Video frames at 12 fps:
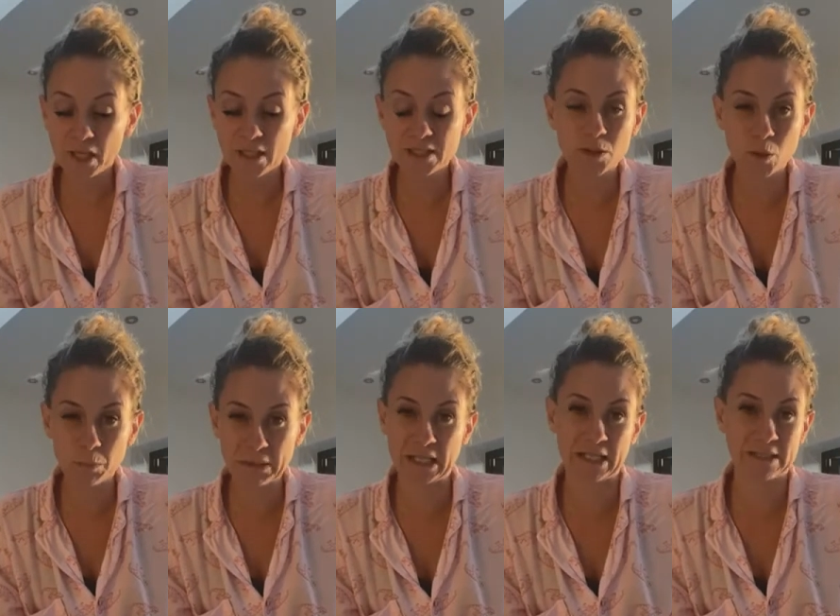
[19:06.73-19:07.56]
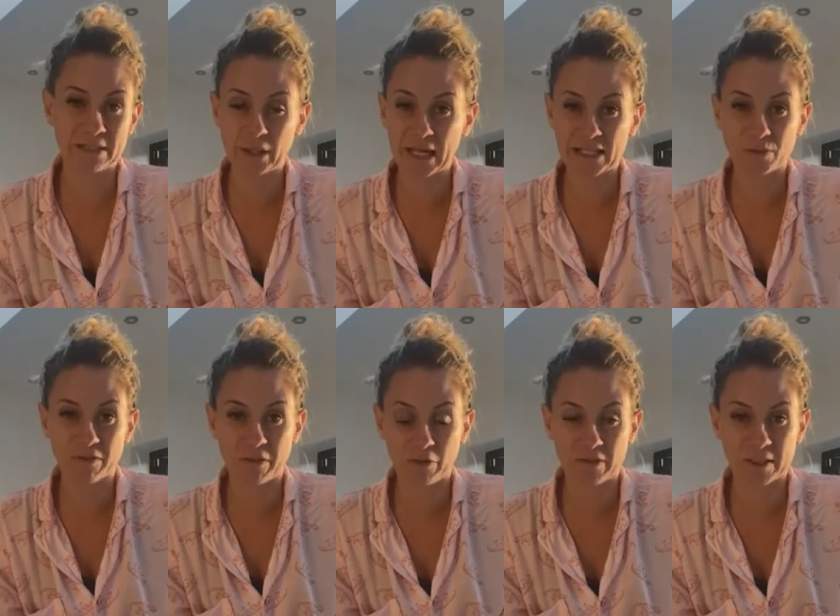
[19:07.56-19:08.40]
it's taught me that it's okay
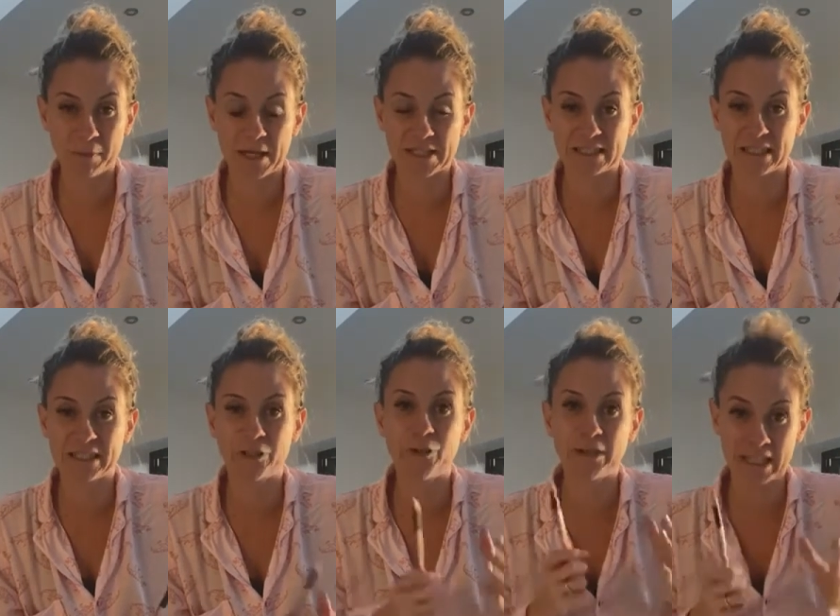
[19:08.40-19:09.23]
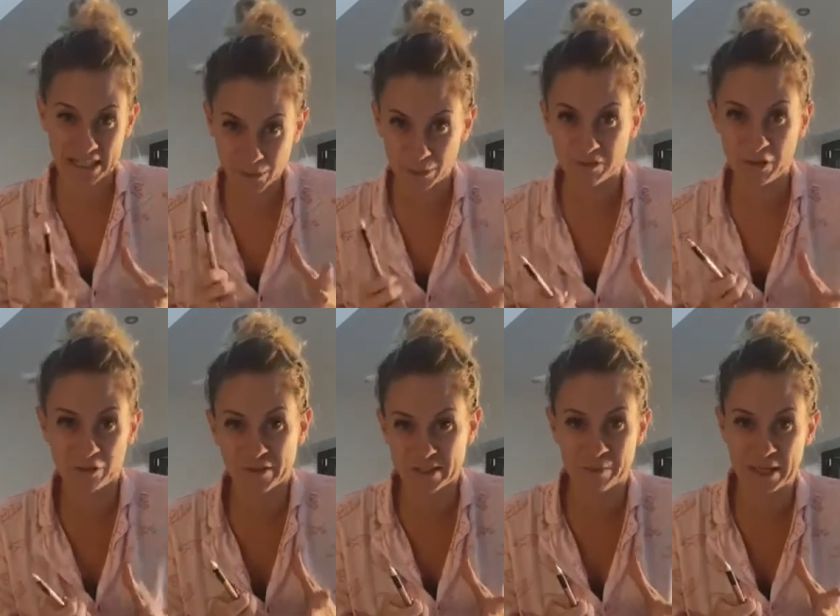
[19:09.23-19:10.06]
to evolve as a person, and you need to
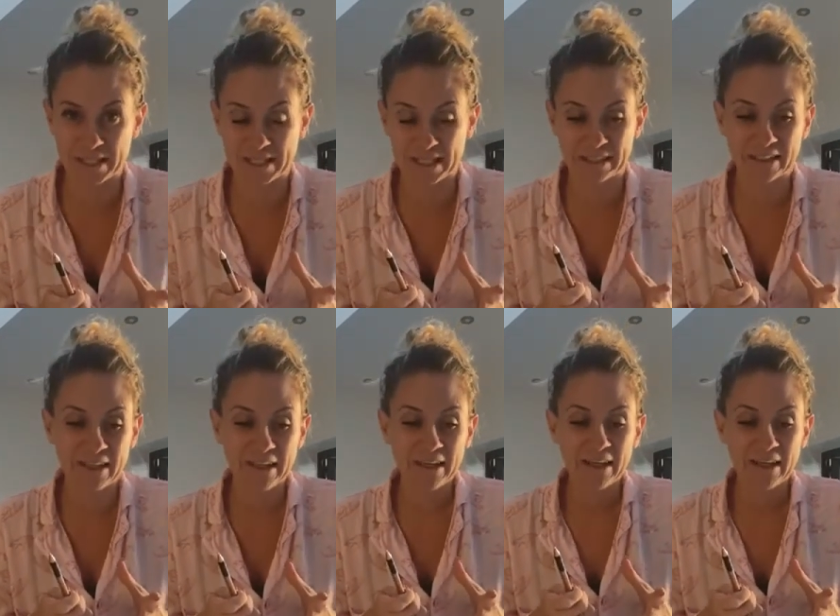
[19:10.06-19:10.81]
evolve as a person.